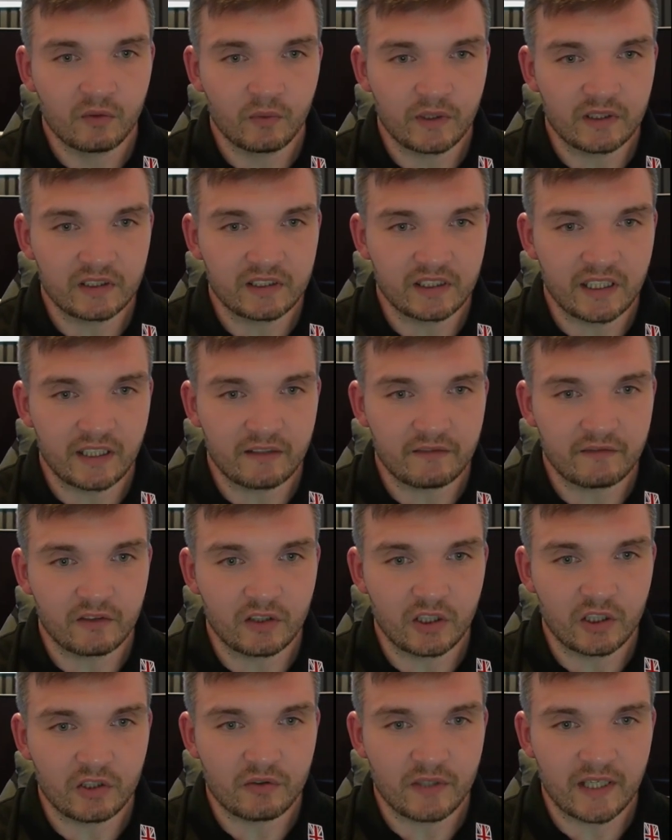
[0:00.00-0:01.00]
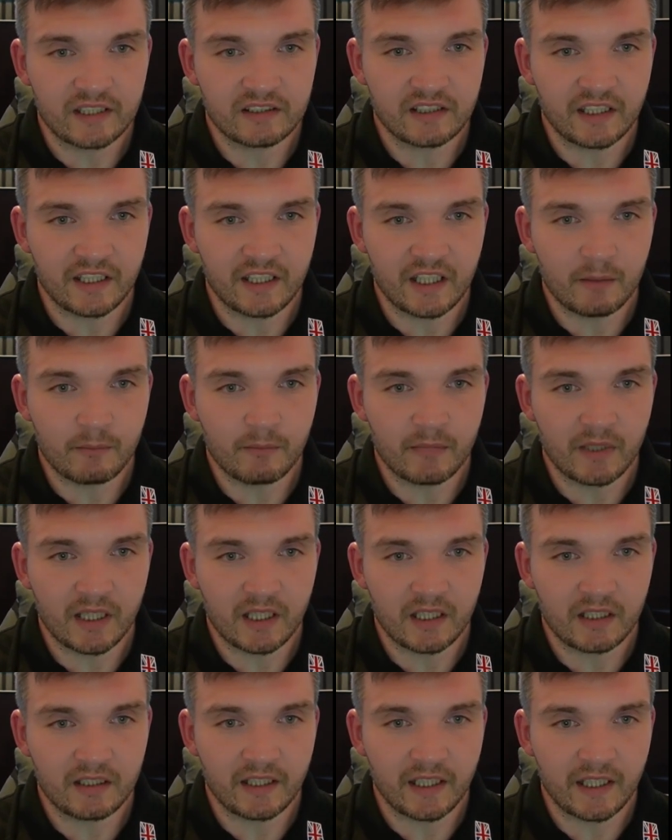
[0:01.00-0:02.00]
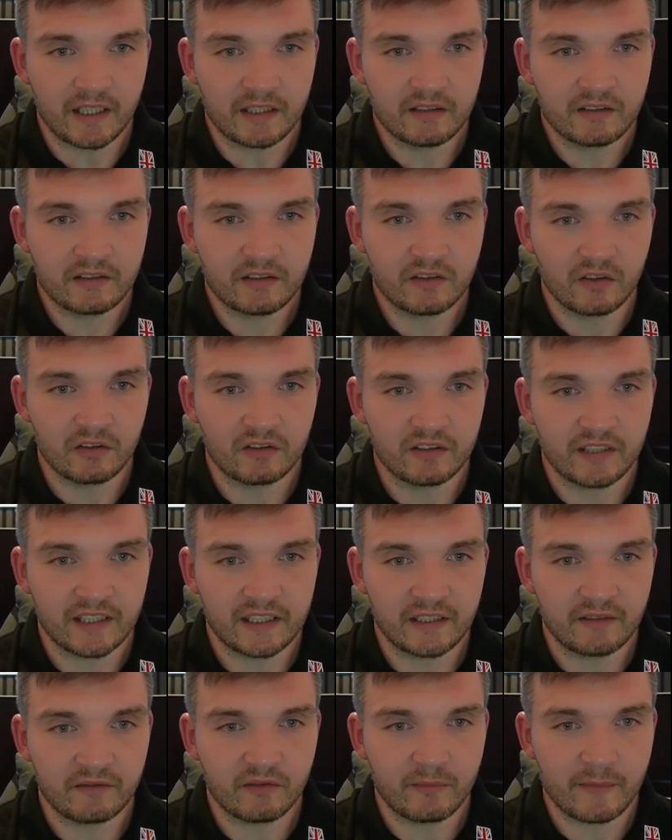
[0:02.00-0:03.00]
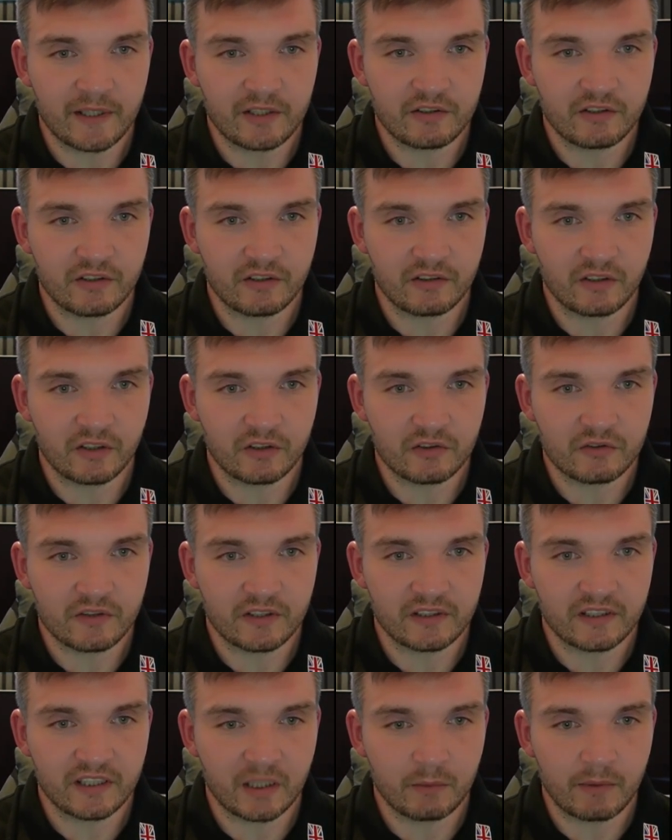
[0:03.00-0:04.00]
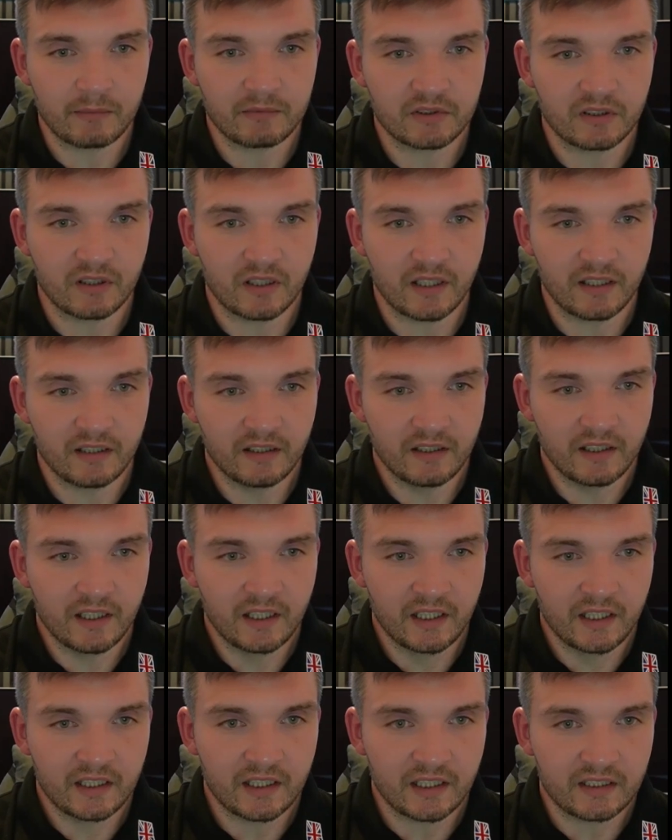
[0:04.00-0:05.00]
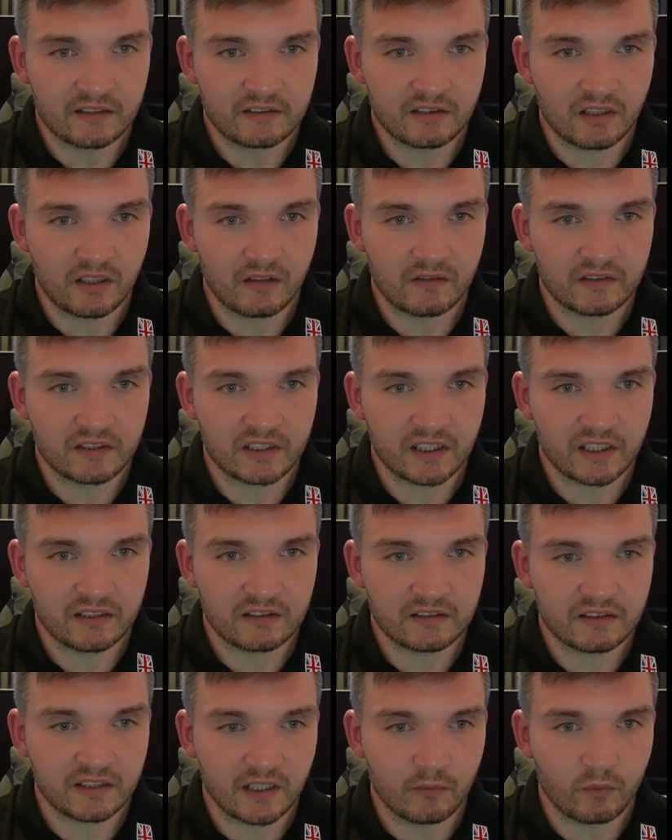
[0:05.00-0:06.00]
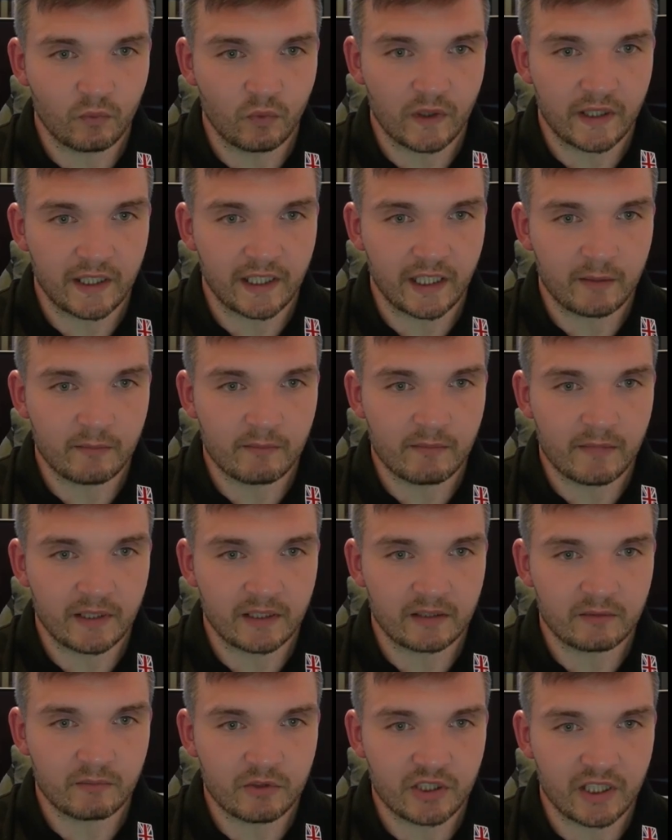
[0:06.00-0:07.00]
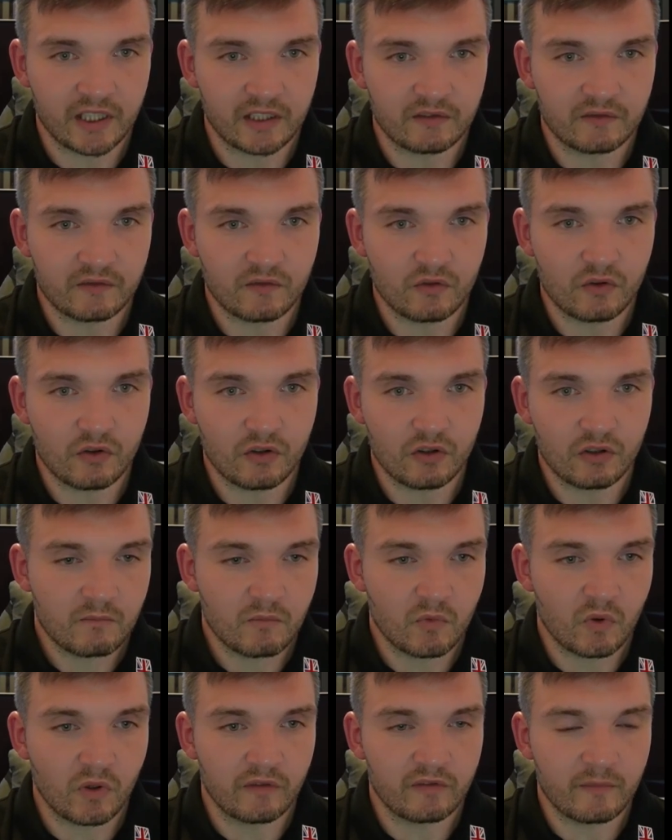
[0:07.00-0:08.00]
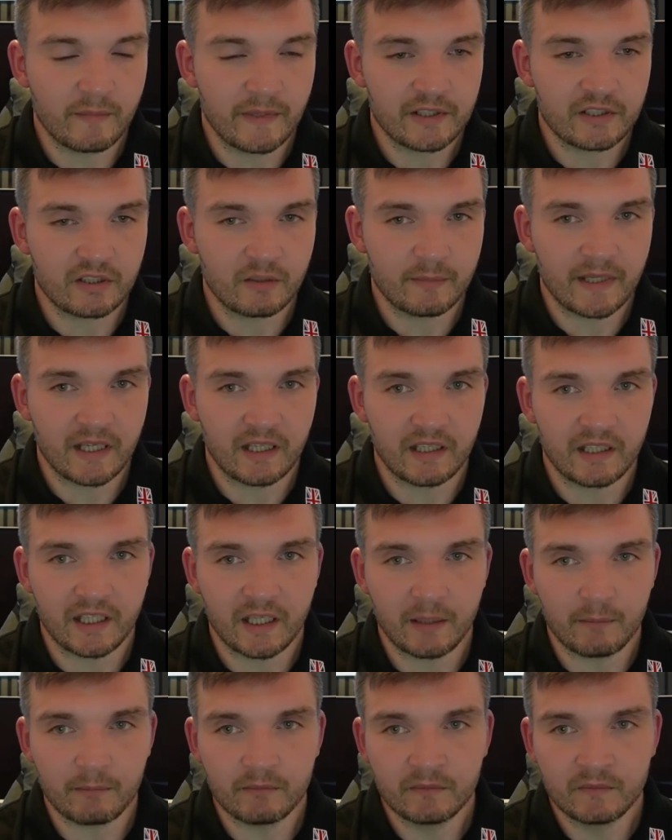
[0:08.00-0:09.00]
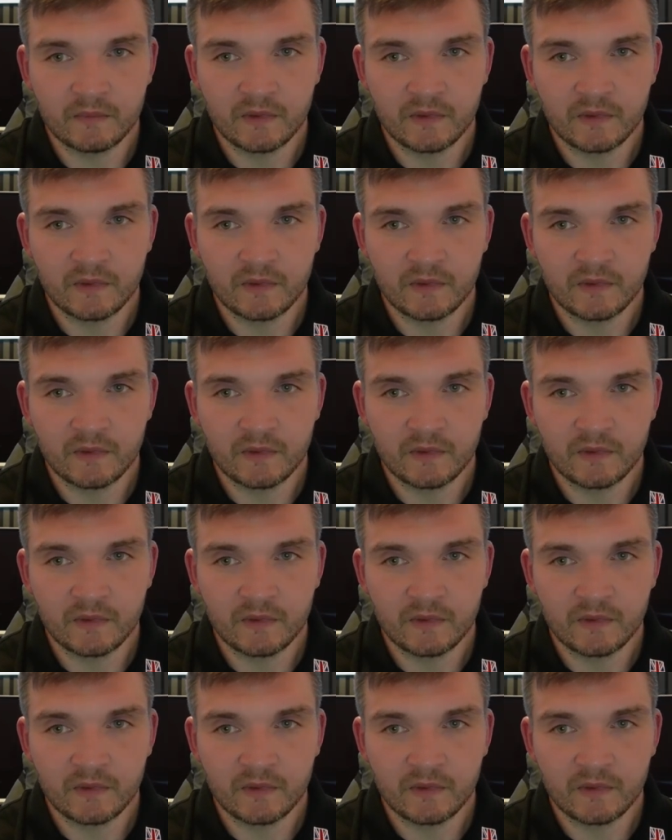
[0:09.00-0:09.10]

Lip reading: You see their full address, their number, their contact information, go straight to their website, their services and where they make machines for, more information about them.